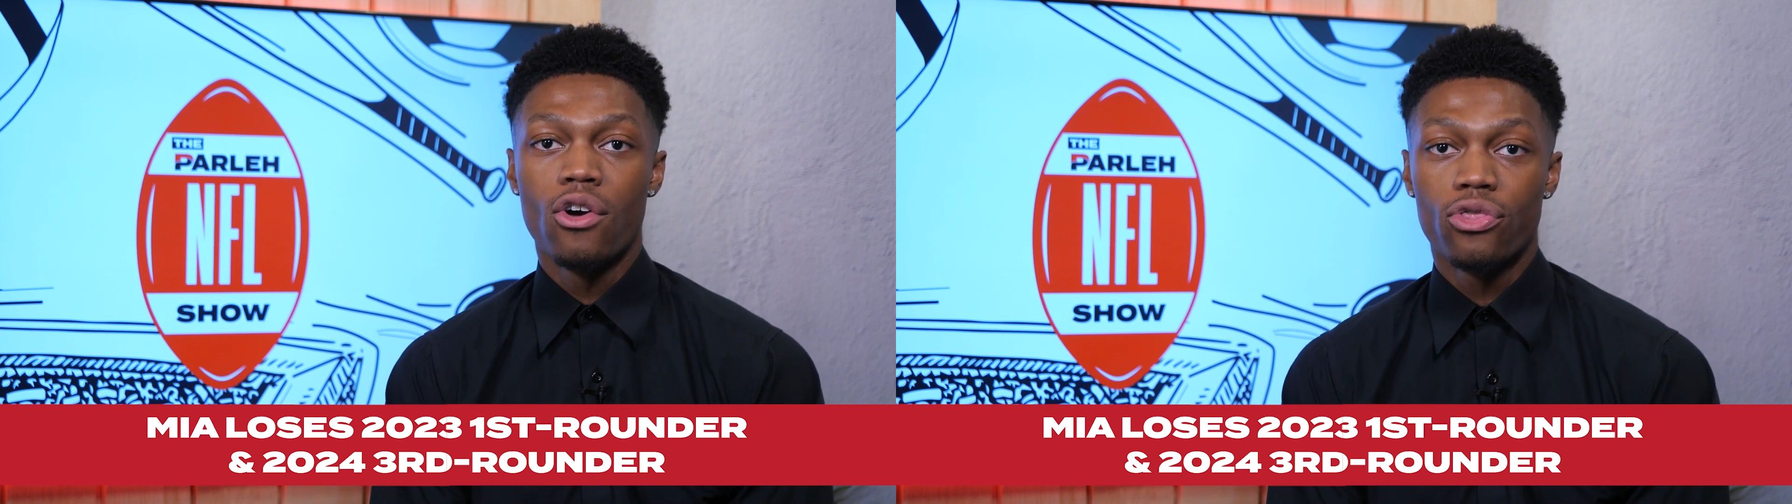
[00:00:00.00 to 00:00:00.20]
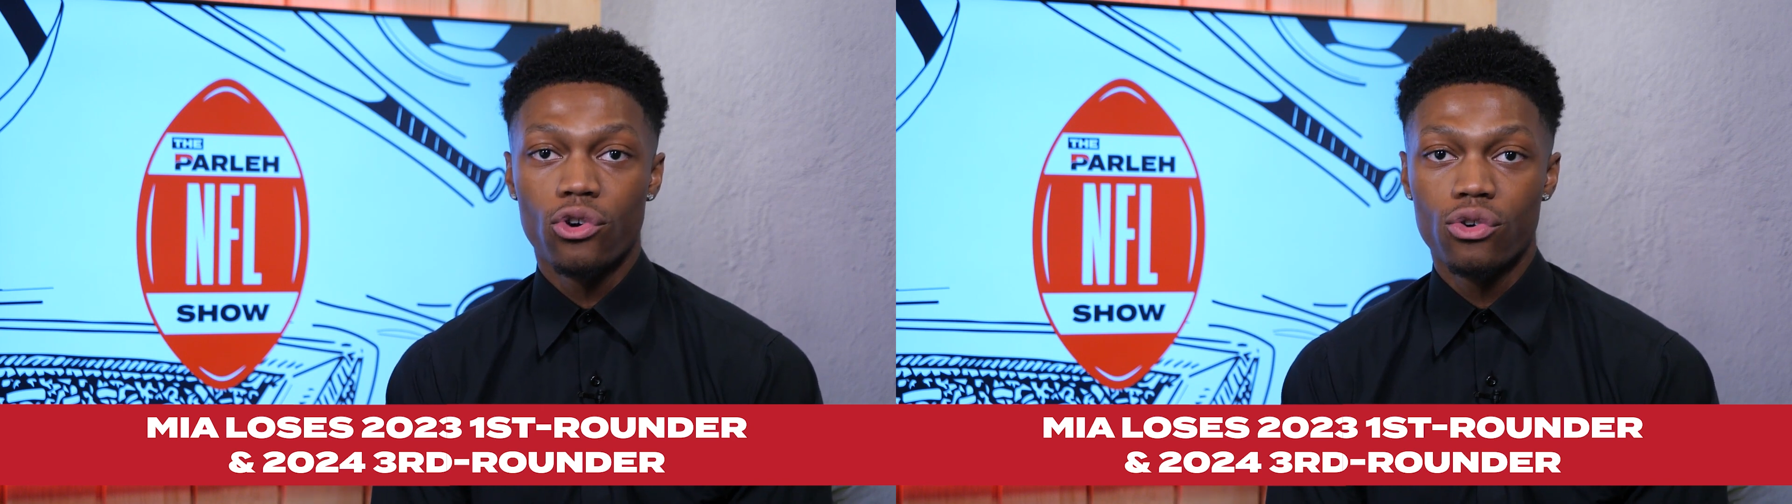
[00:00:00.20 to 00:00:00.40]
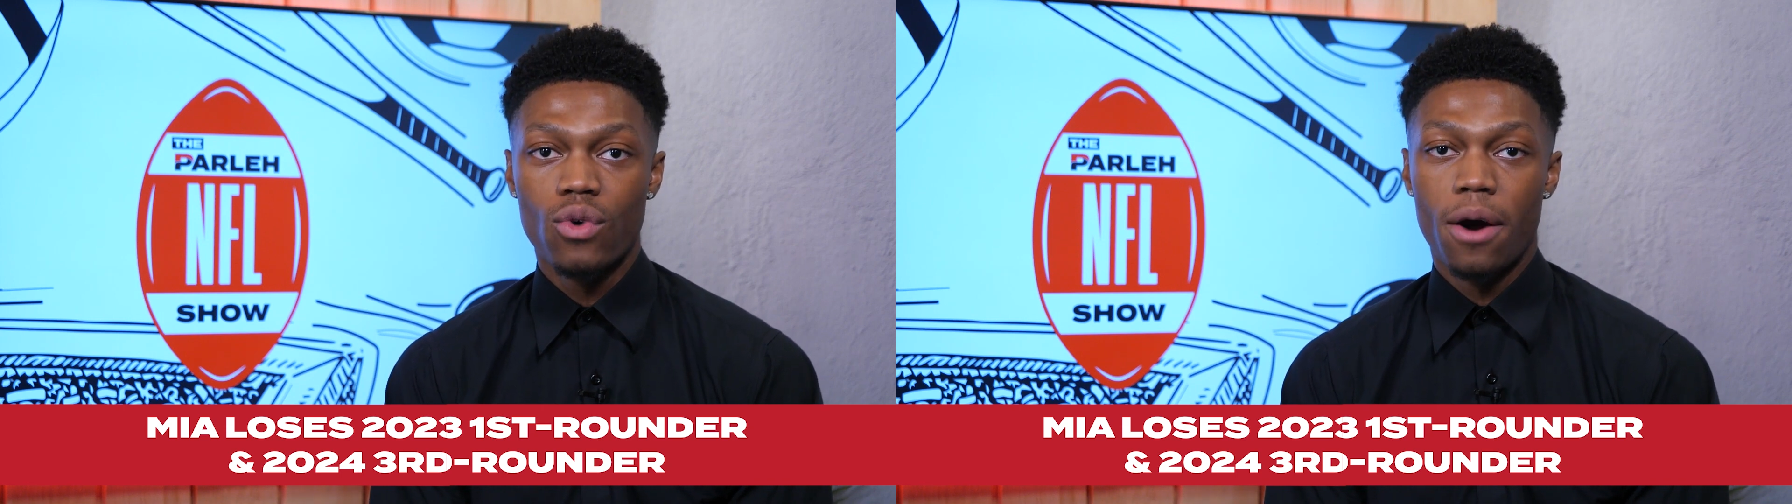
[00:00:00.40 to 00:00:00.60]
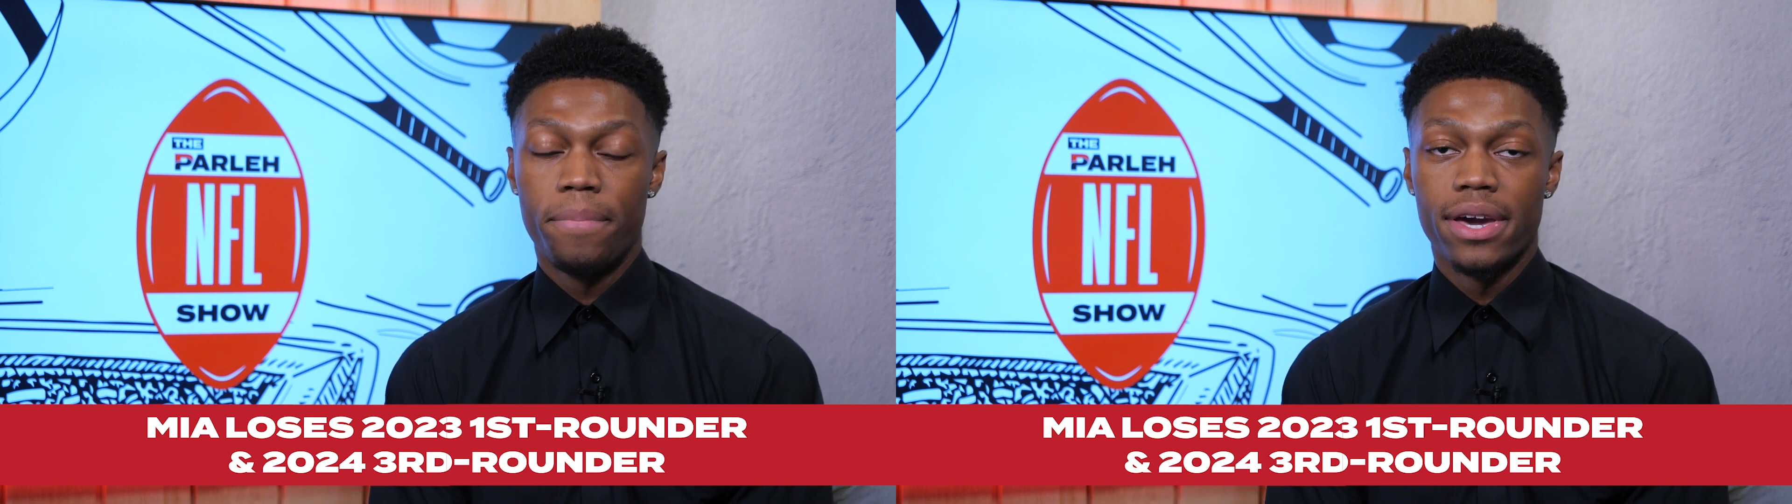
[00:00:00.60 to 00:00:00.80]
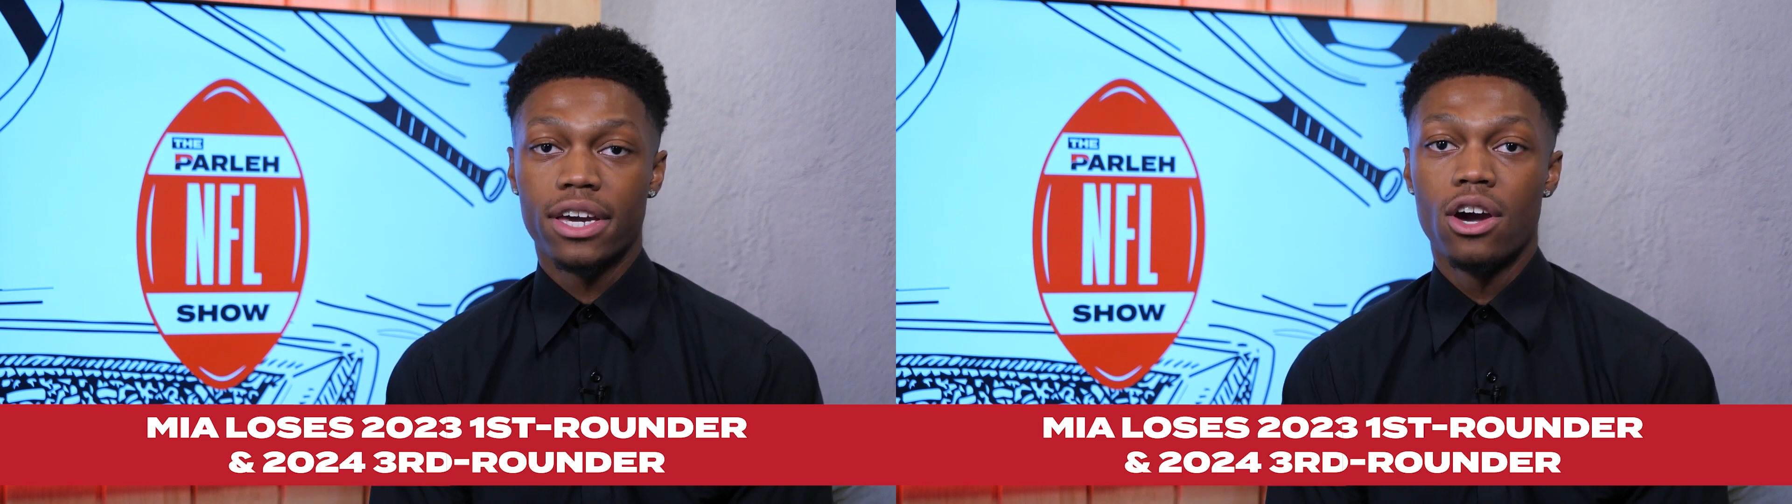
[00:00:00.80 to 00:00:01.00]
third round
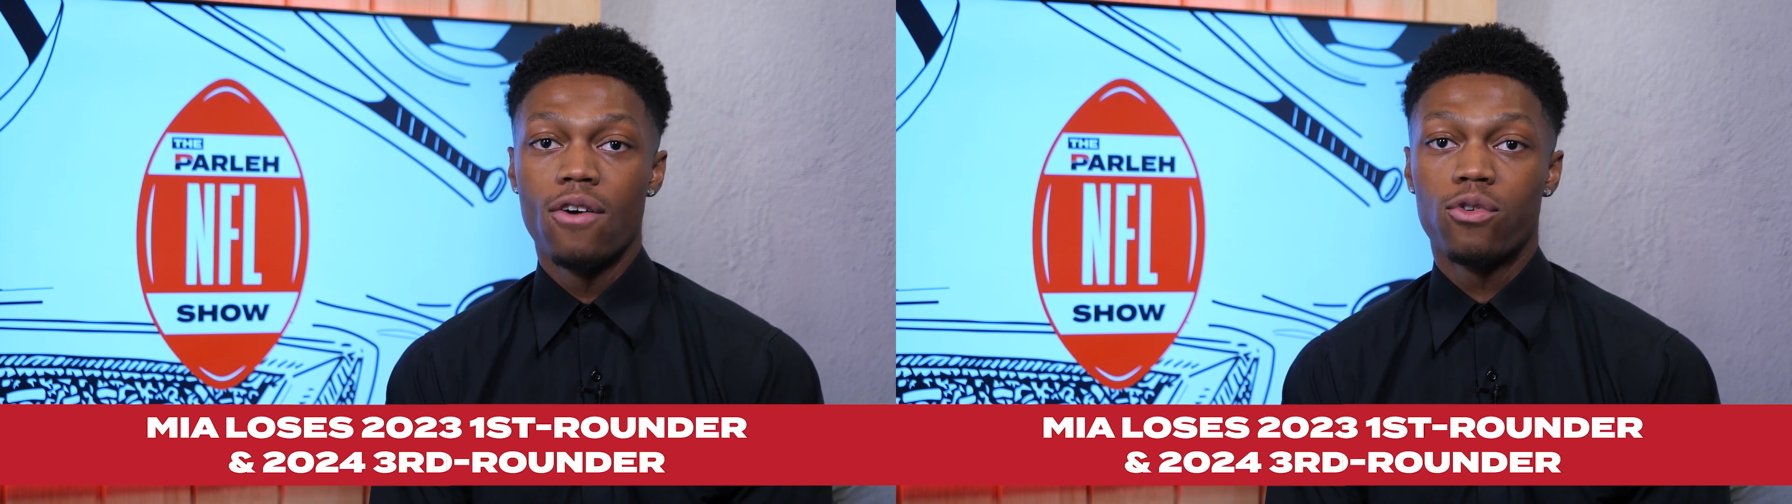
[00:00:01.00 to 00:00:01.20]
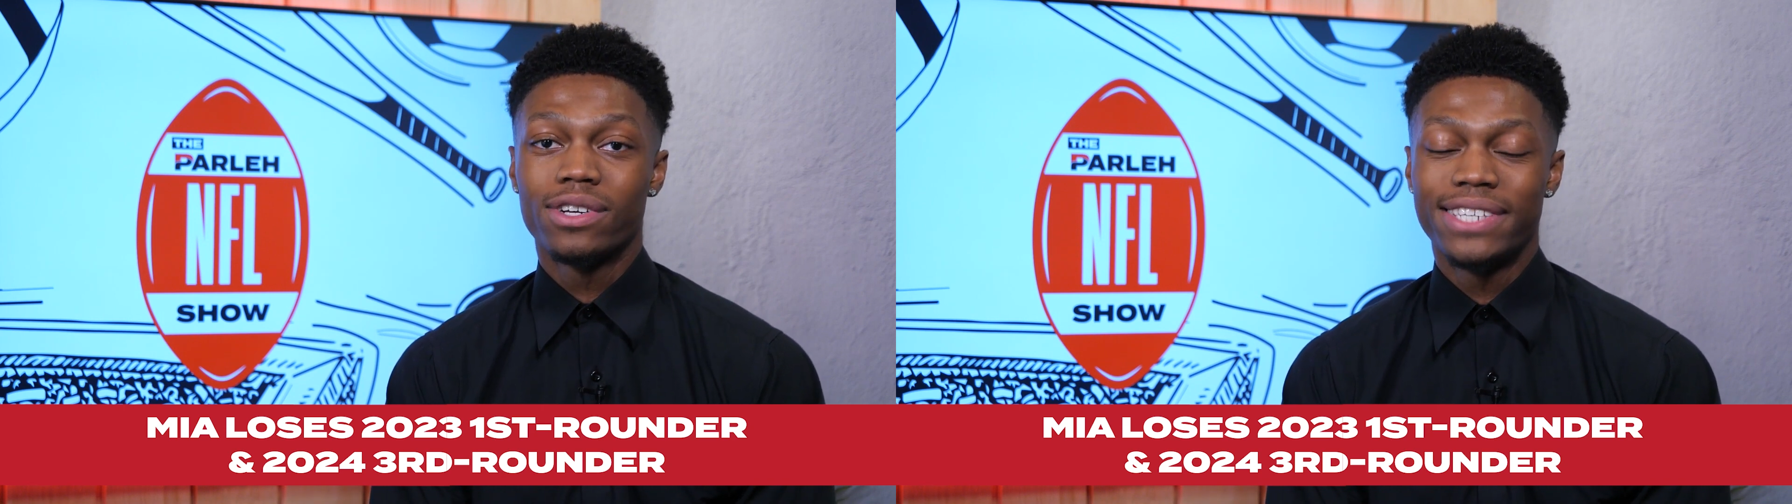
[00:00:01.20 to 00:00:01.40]
pick for